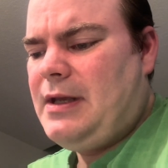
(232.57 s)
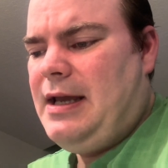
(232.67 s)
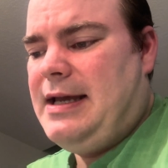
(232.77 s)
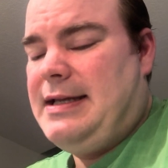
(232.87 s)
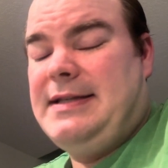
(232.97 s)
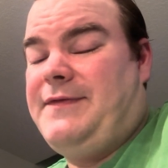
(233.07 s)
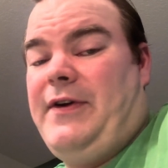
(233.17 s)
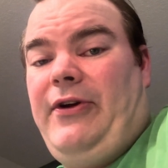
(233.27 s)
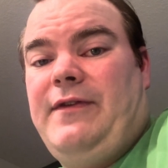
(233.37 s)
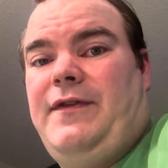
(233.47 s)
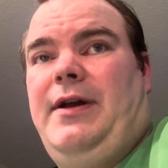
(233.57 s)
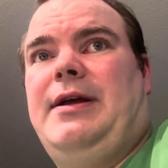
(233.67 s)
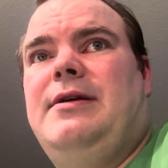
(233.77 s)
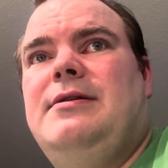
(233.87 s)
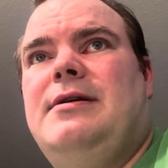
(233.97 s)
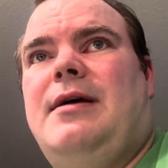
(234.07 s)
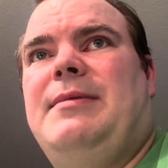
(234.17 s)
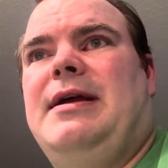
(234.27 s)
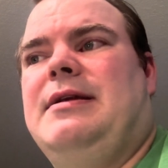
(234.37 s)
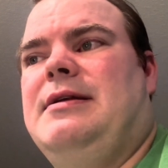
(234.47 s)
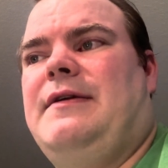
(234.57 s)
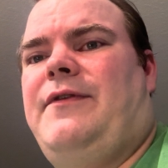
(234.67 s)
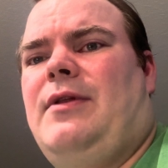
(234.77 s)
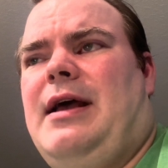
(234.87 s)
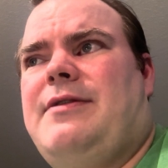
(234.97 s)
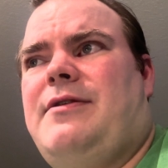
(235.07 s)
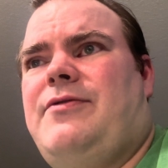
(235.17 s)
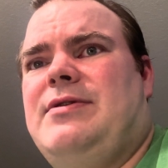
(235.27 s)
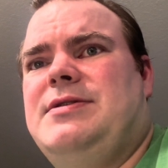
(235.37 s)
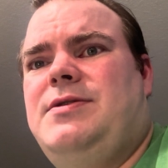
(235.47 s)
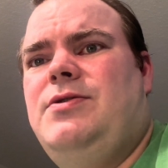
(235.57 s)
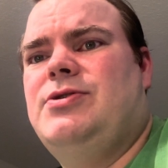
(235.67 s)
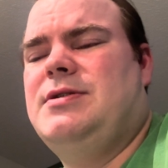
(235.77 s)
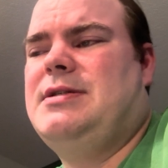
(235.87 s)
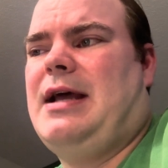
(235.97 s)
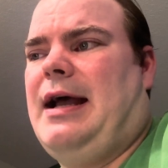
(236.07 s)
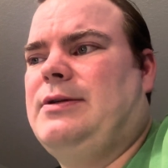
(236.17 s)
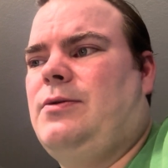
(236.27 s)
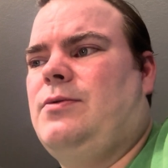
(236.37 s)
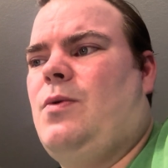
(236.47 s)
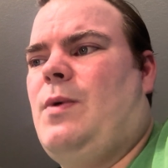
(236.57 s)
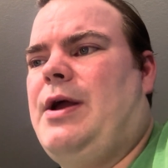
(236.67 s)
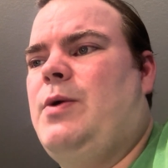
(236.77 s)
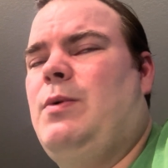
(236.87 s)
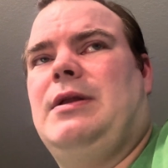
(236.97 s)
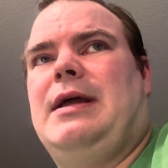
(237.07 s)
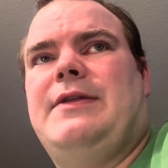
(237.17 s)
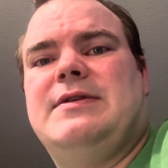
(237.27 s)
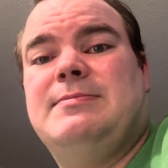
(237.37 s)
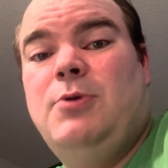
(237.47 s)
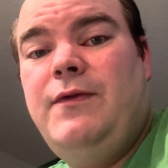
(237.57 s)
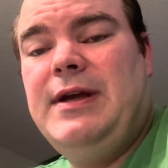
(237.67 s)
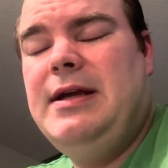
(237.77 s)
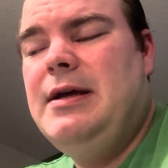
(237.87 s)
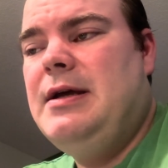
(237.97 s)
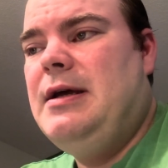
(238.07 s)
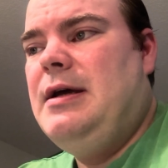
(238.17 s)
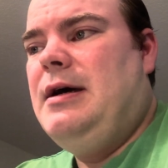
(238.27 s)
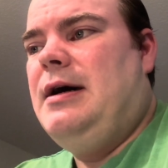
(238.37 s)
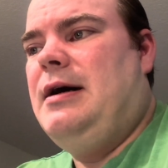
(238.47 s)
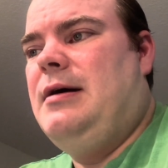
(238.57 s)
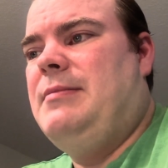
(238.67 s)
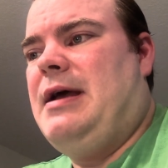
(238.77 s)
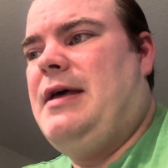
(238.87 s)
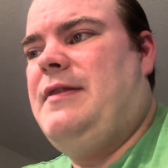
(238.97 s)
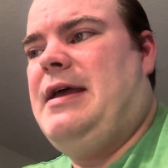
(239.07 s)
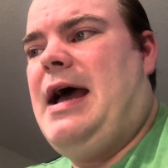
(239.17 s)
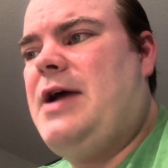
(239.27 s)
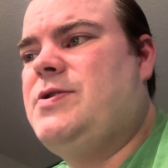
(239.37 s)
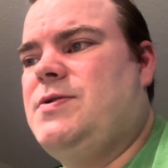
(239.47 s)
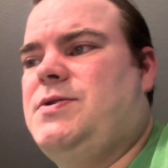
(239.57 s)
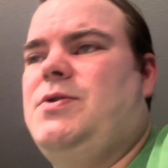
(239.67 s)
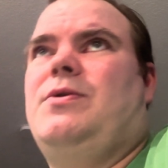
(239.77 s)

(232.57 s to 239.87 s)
it's very funny. I mean, if you like the Three Stooges, I don't know why you wouldn't like this movie. And the actors do